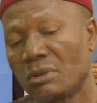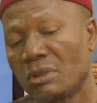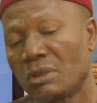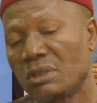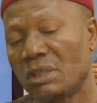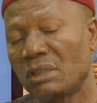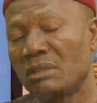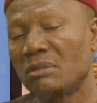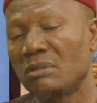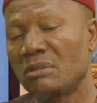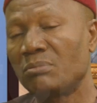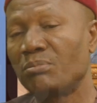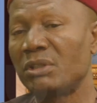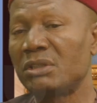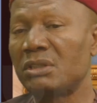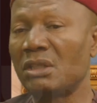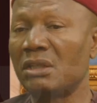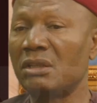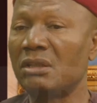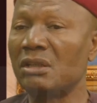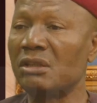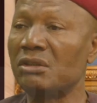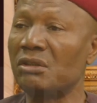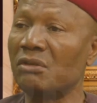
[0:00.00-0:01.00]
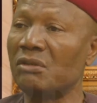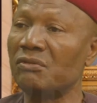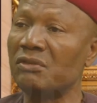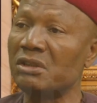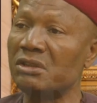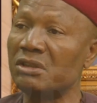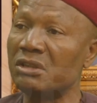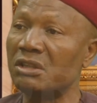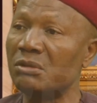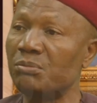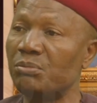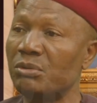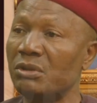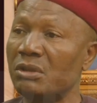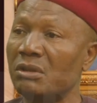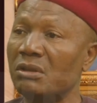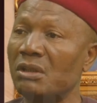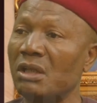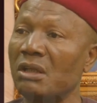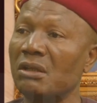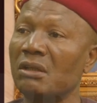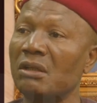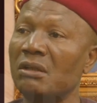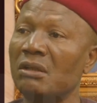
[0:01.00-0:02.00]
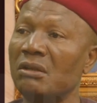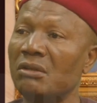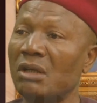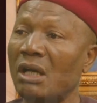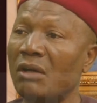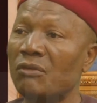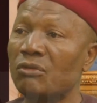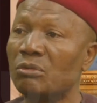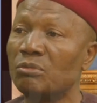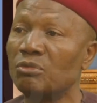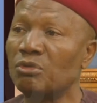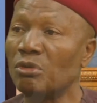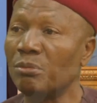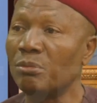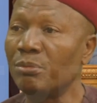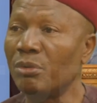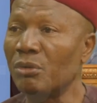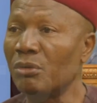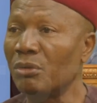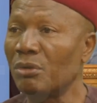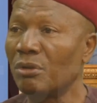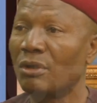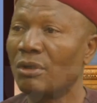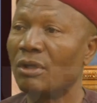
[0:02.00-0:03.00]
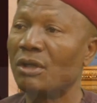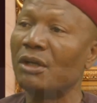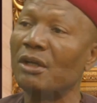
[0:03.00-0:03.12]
certain percentage of the GDP, that you have room to borrow.